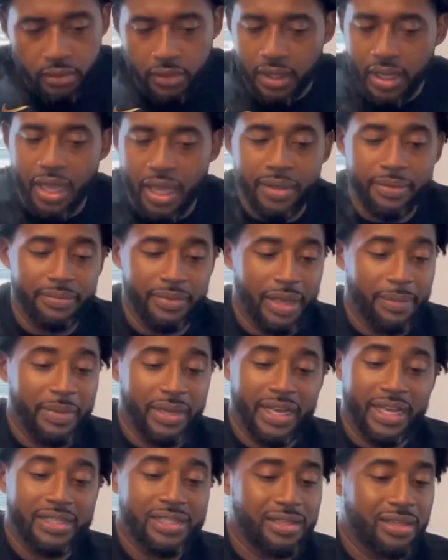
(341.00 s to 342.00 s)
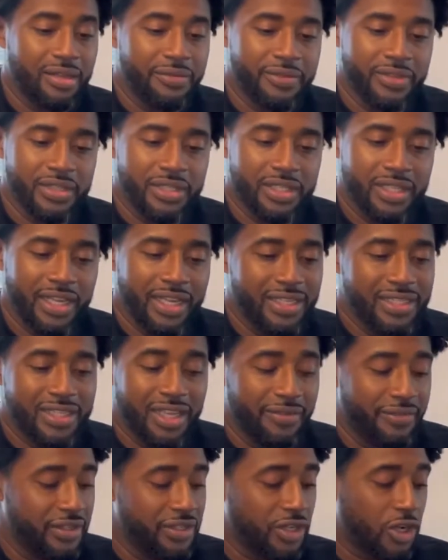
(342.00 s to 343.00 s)
I mean, that stuff is
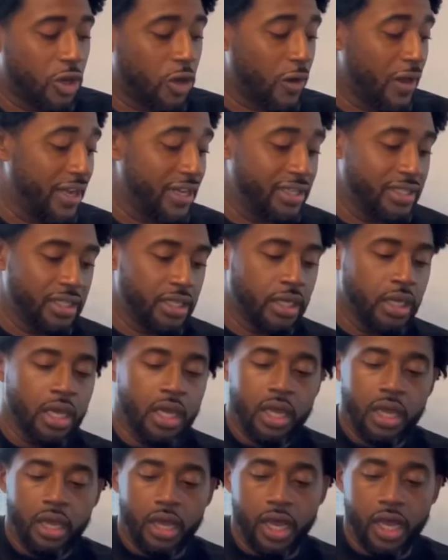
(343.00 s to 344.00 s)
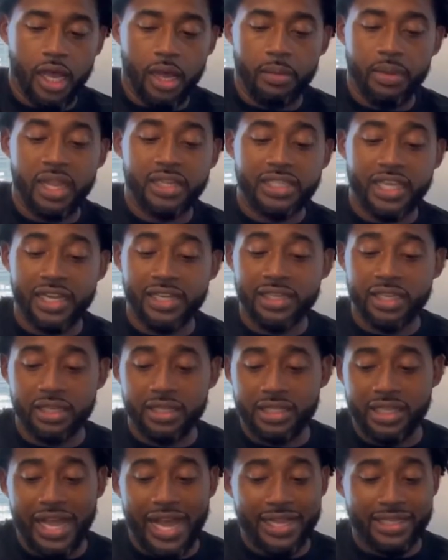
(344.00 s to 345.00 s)
crazy. Let's get into this
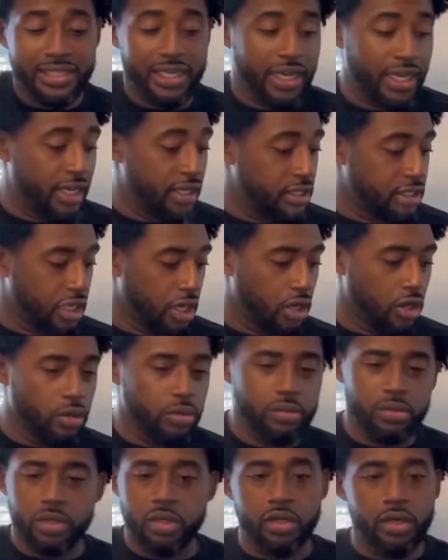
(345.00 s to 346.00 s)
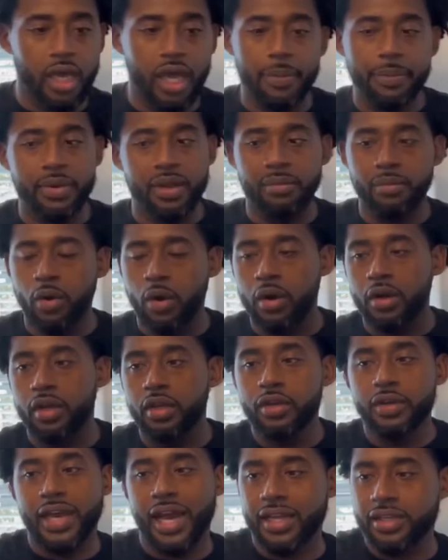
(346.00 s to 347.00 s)
latte. So you up in the morning, you got
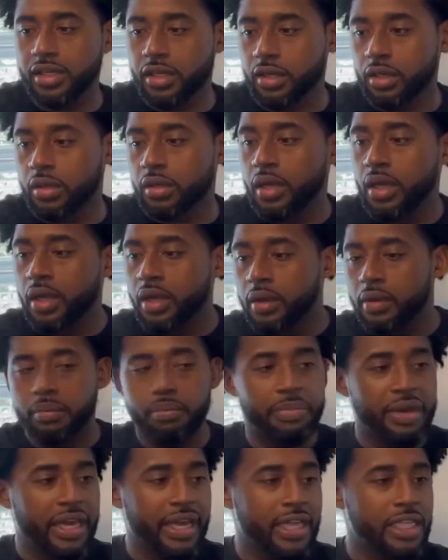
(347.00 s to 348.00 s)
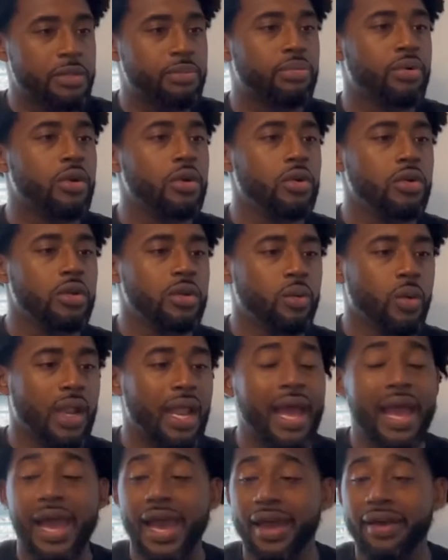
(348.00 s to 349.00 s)
your beans brewed. What I
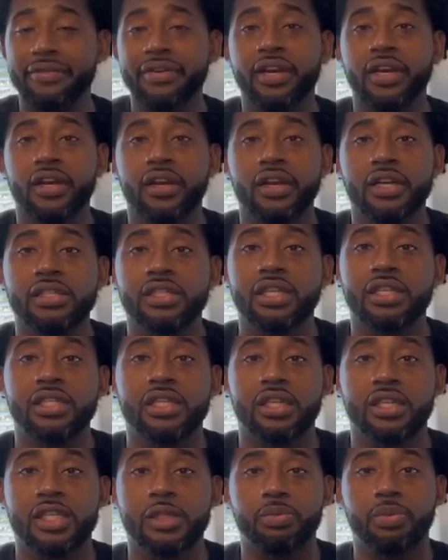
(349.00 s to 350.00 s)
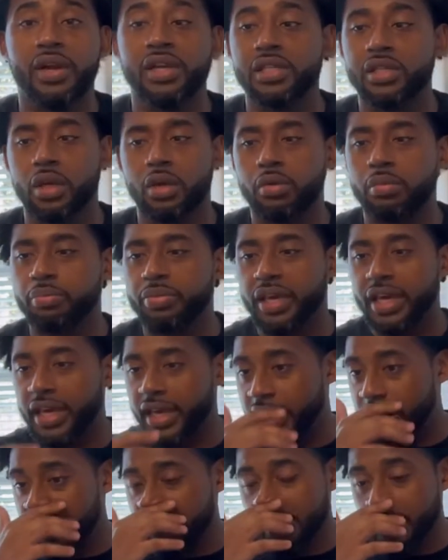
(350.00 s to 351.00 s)
have here is just an espresso bean
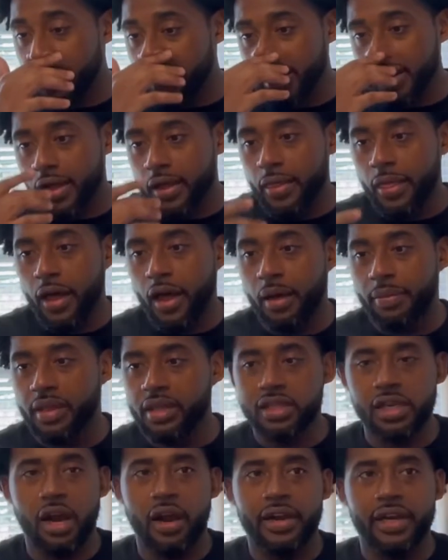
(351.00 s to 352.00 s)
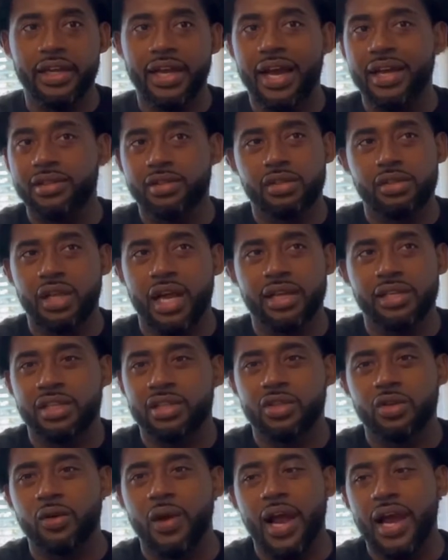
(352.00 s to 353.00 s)
that's already, I just
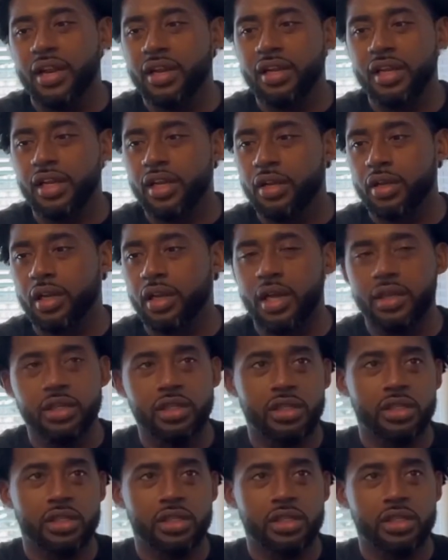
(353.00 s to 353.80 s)
grinded it and I just,